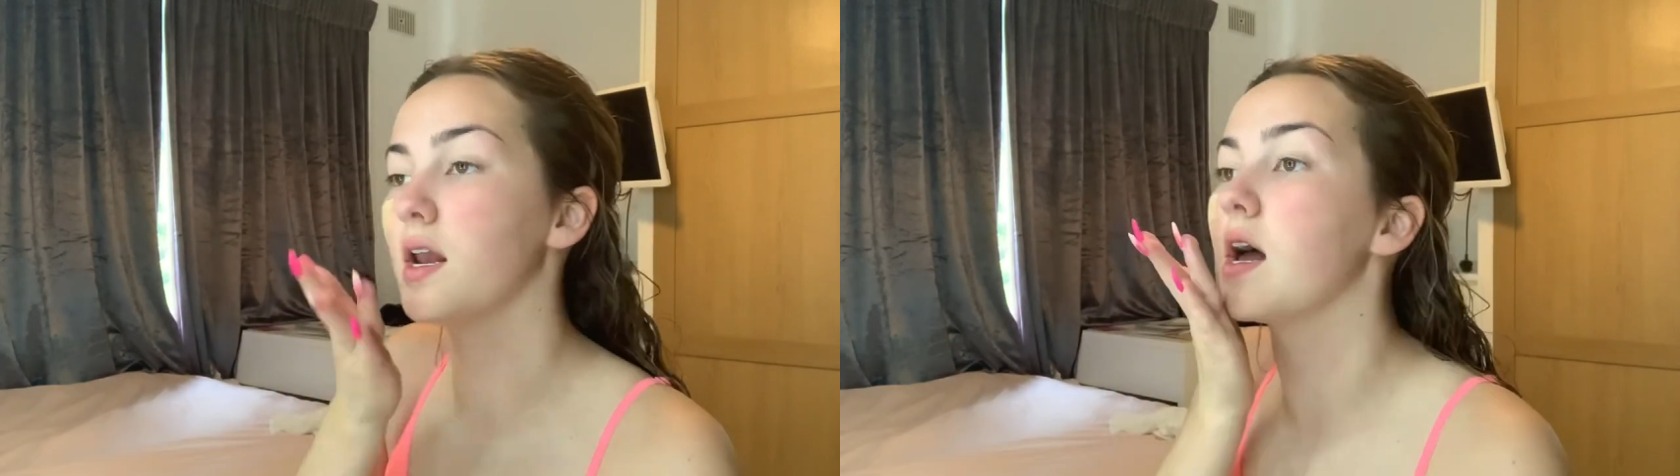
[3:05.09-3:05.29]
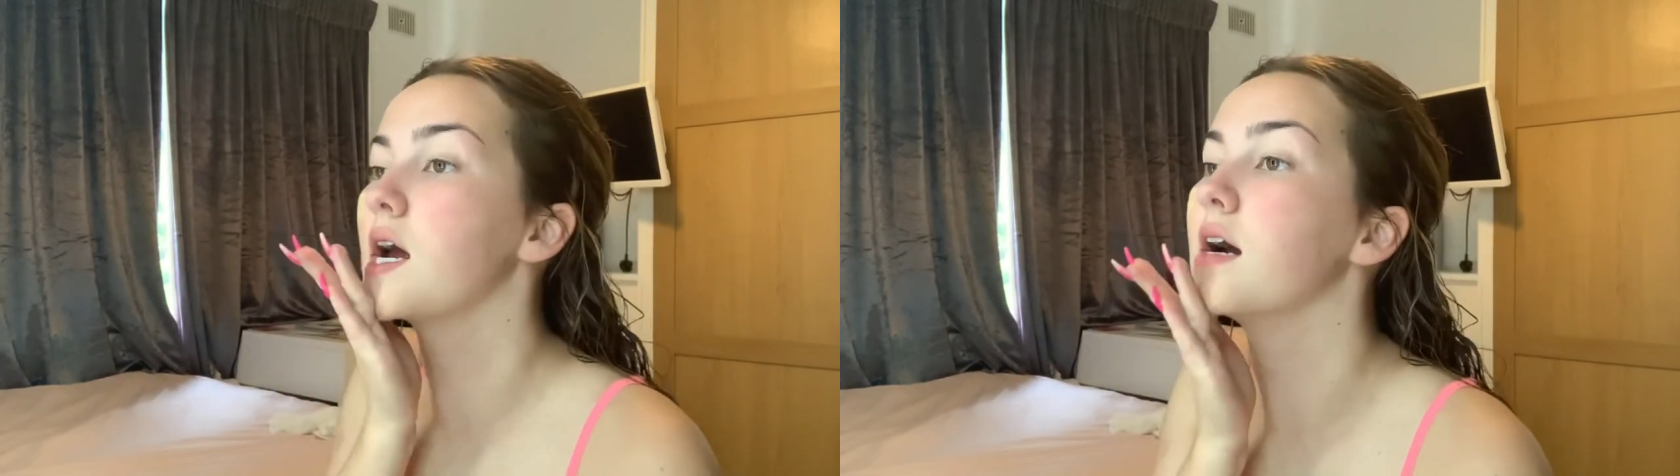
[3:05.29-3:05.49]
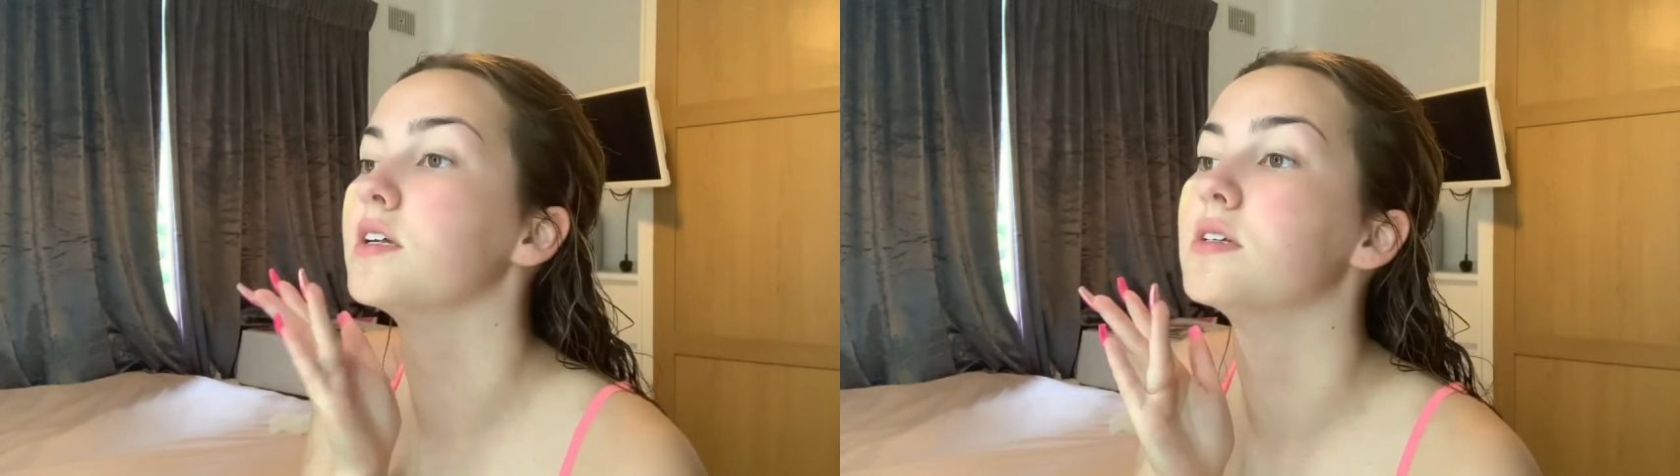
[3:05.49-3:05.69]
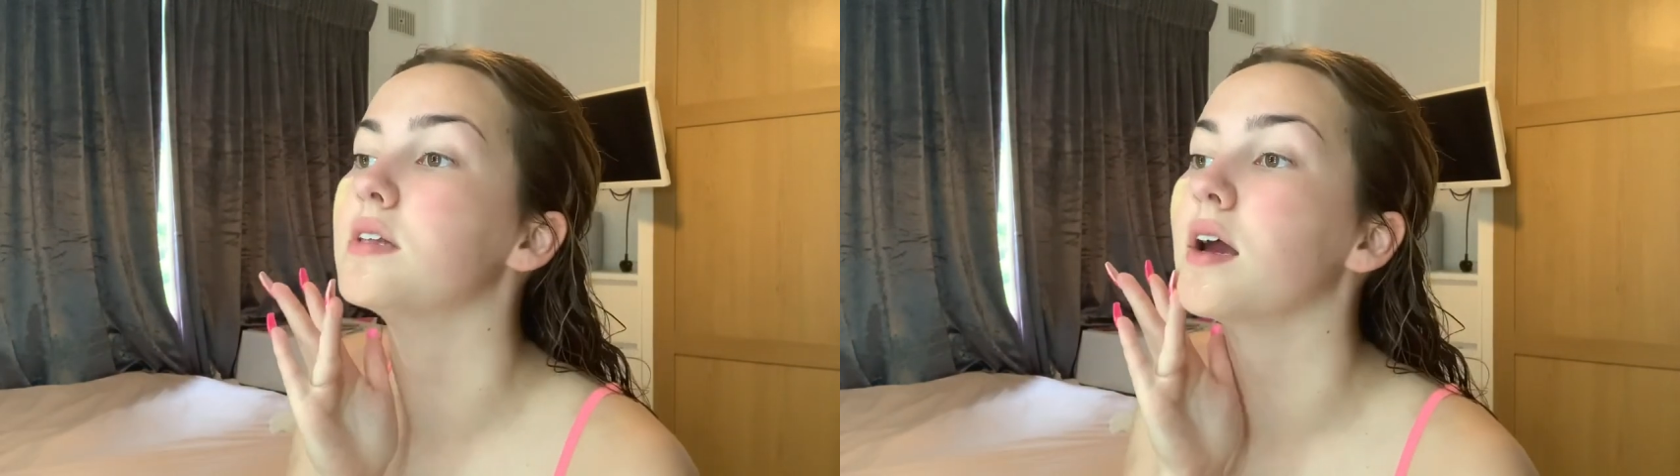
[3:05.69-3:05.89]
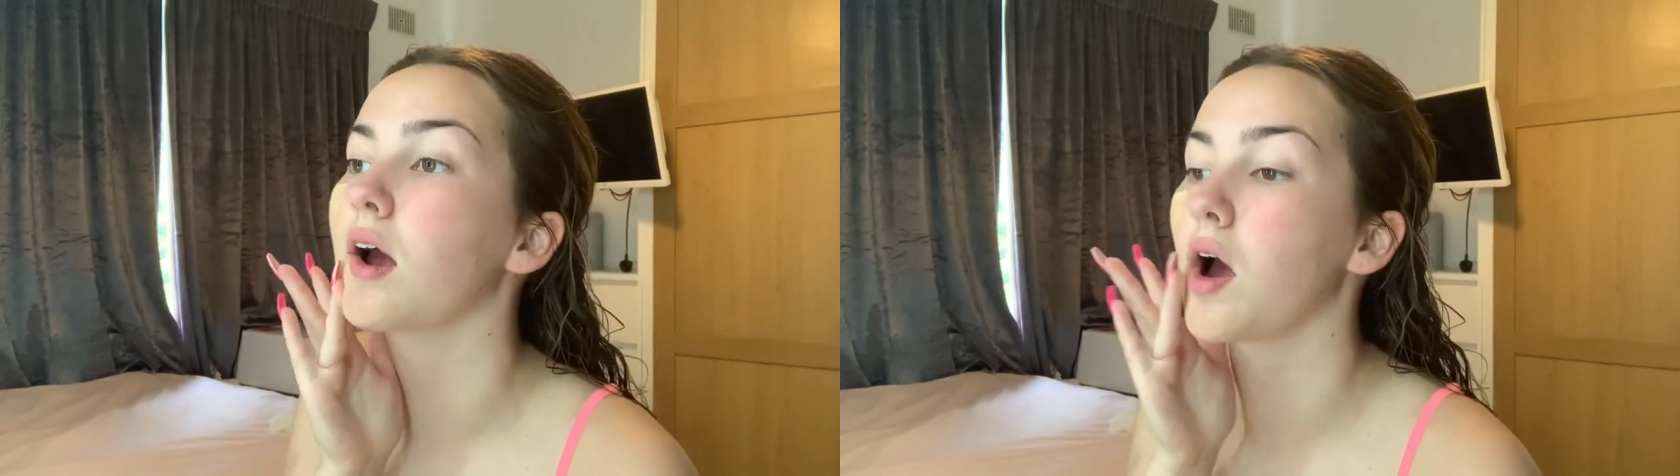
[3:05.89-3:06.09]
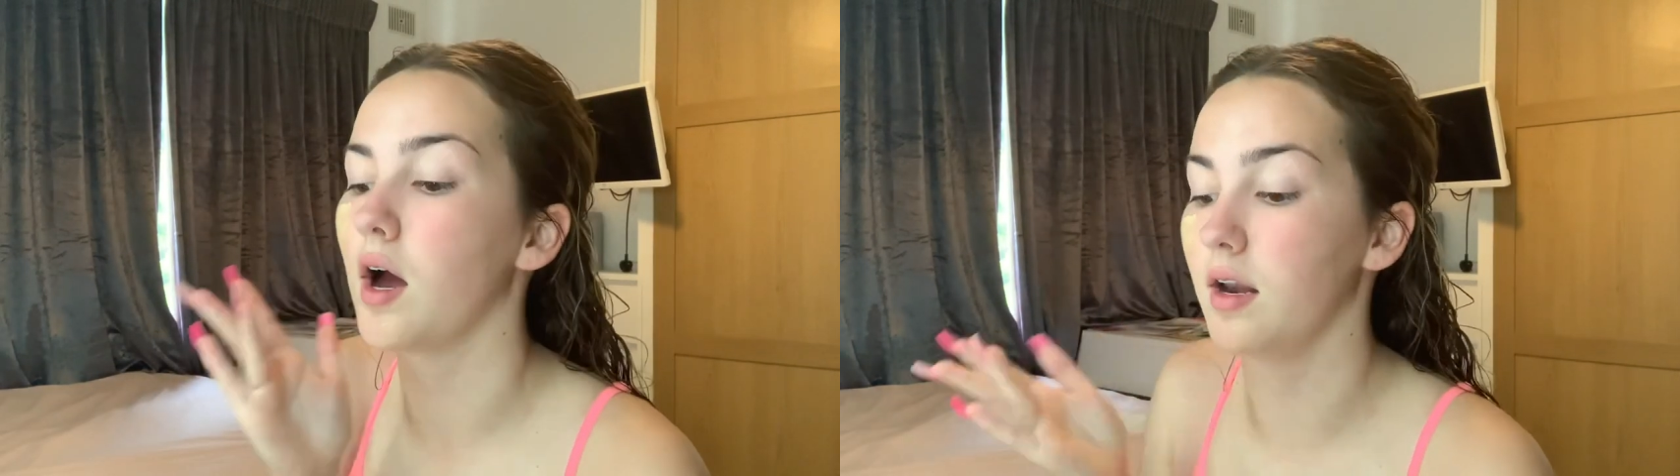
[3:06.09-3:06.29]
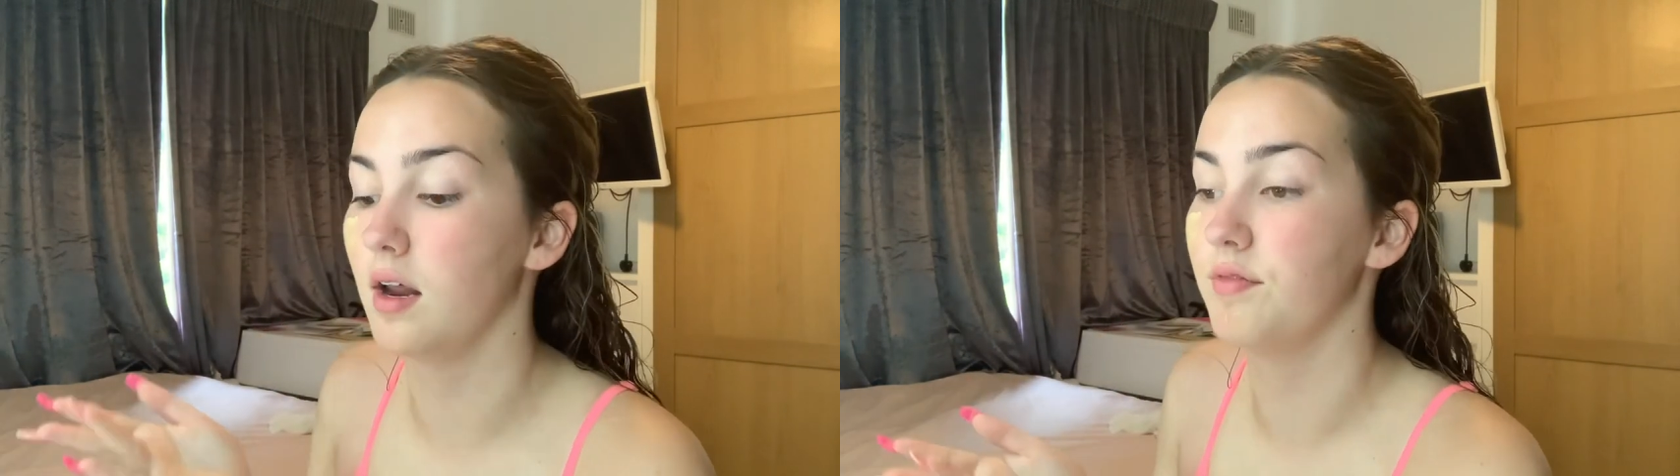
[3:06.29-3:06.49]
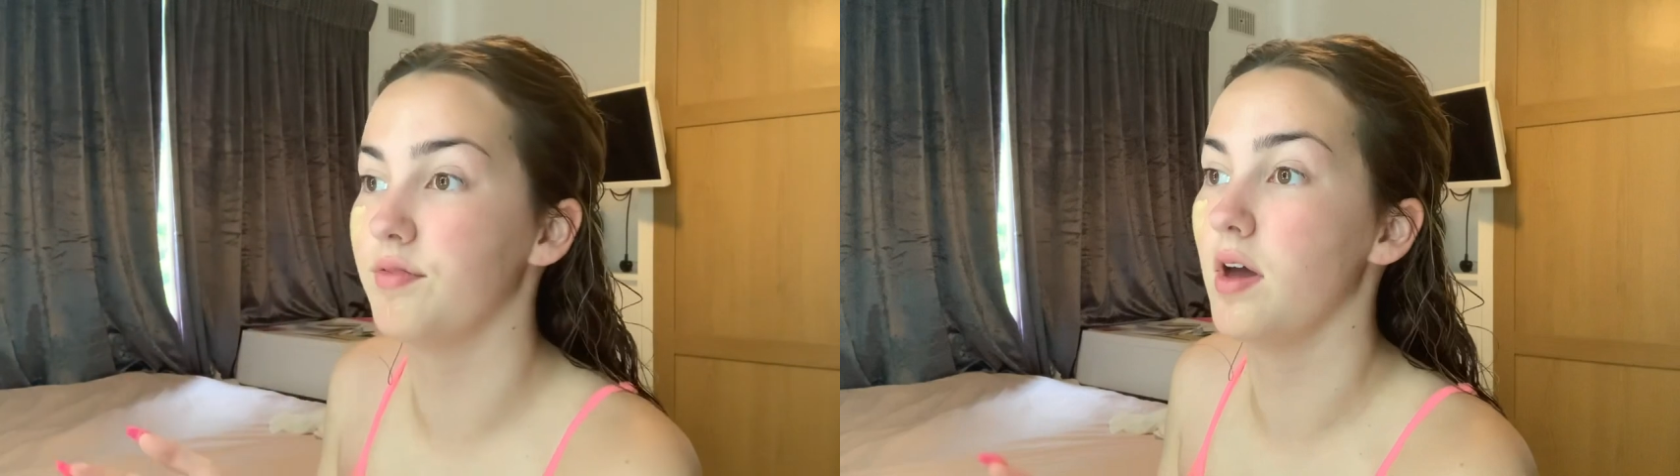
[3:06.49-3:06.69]
Like, I just think I
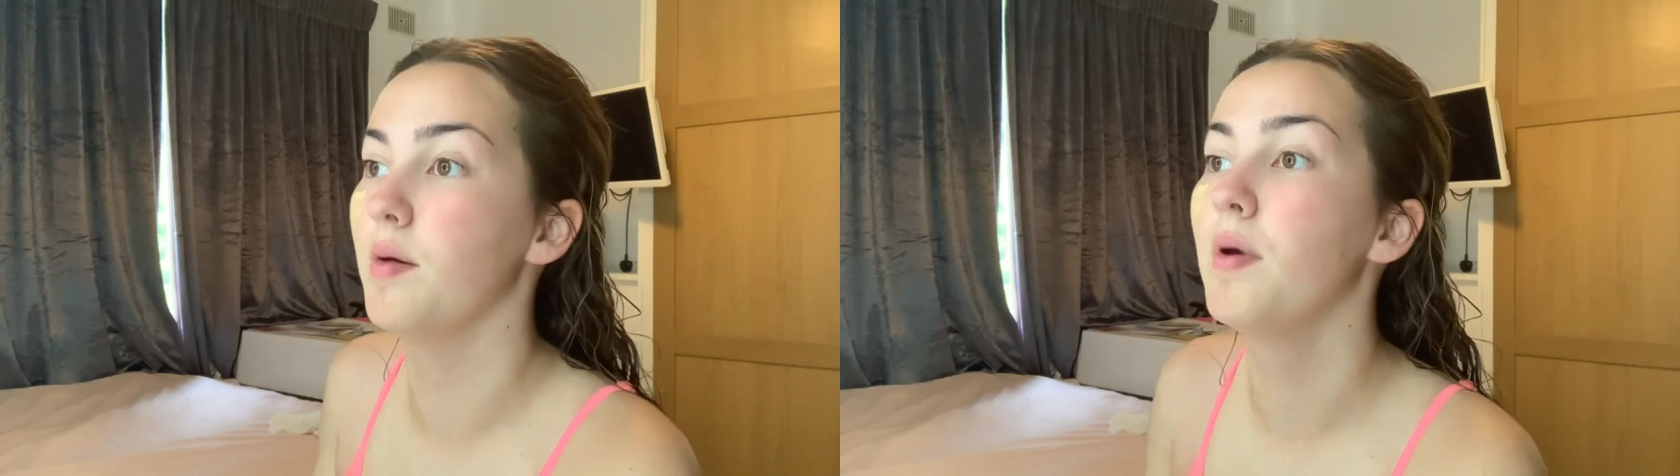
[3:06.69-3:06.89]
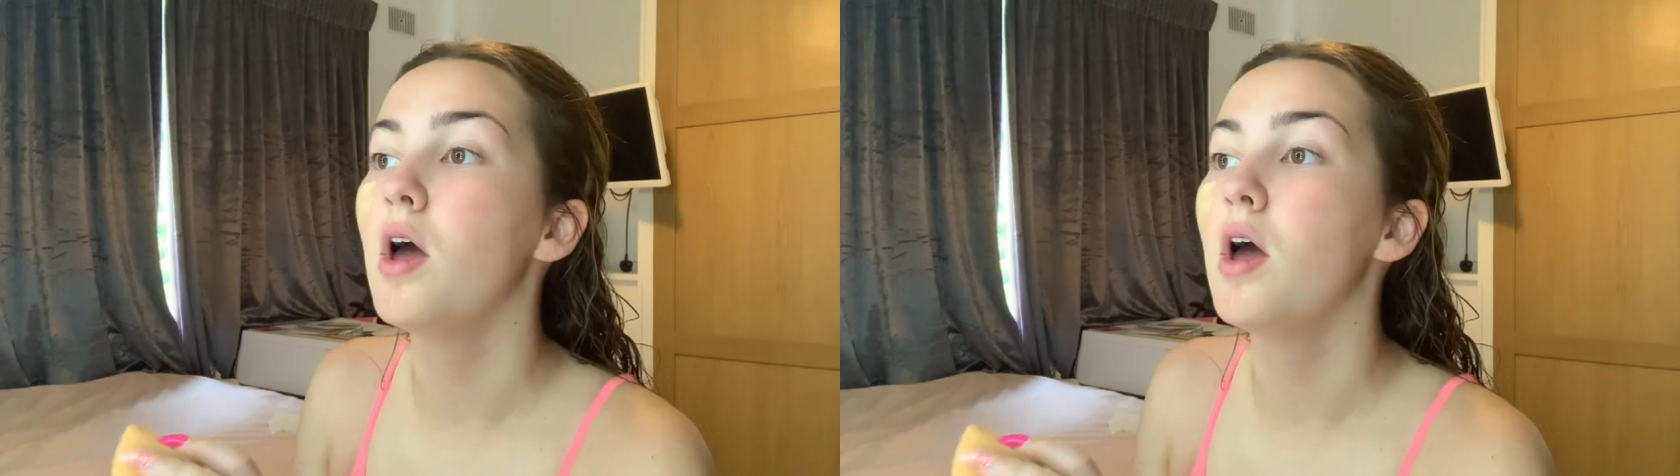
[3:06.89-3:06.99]
love them.